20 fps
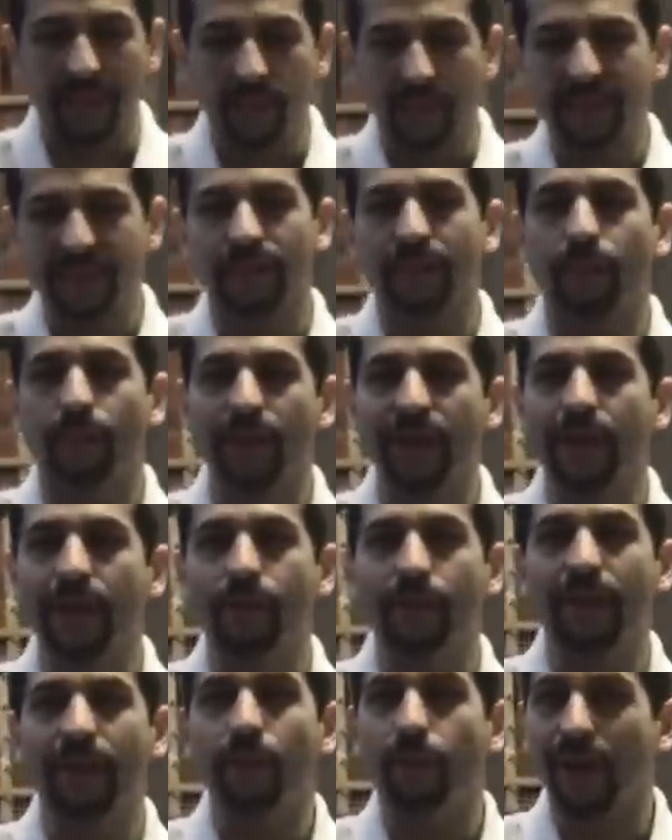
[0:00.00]
it was
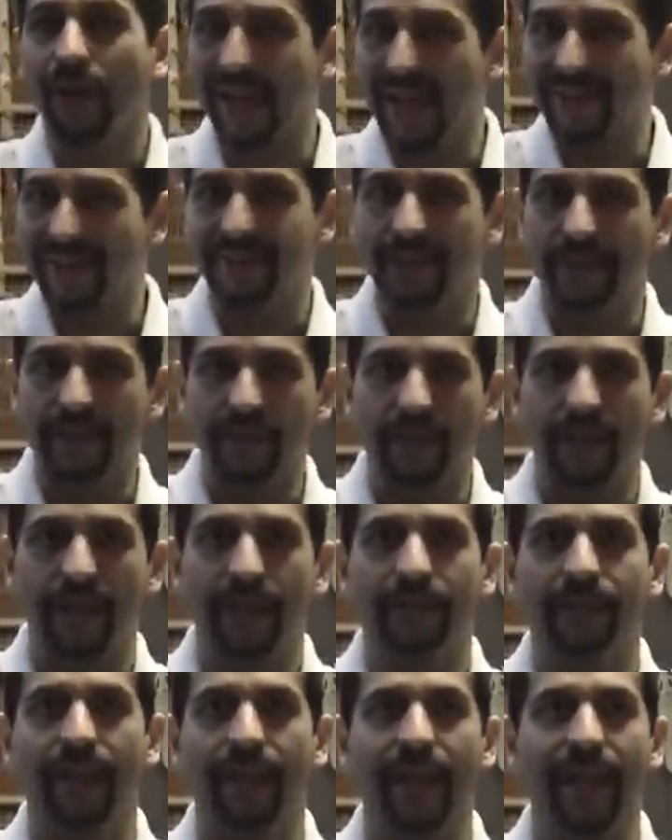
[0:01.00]
really really well
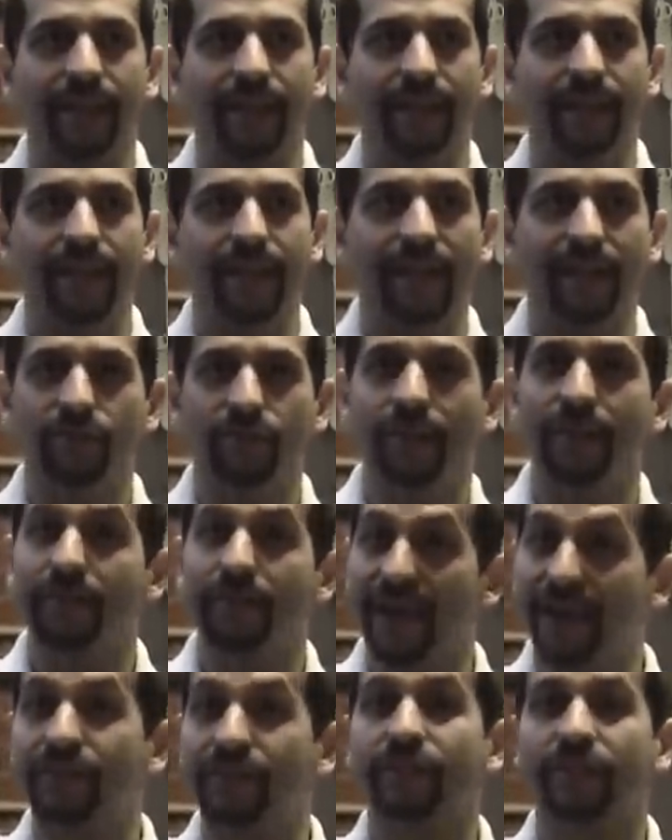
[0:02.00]
executed and they actually
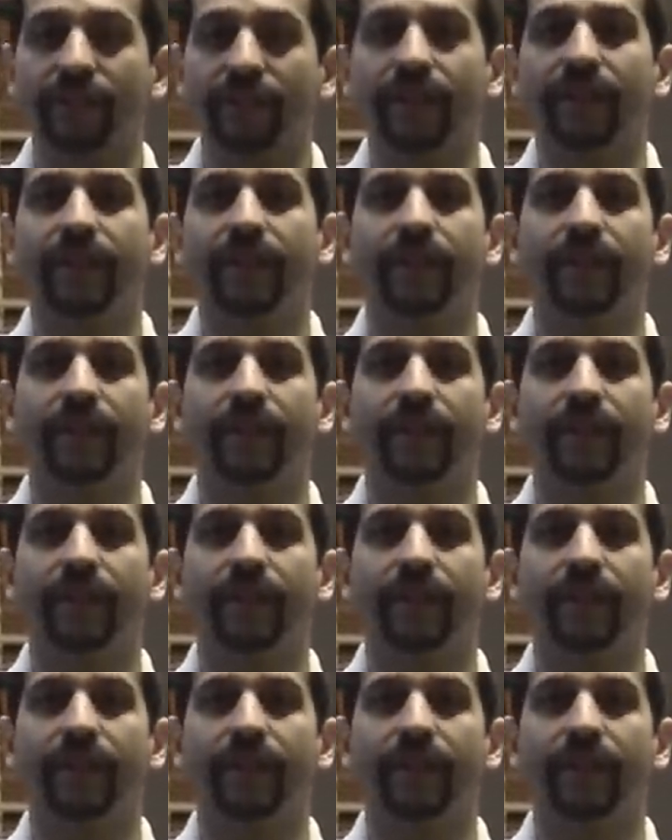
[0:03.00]
mastered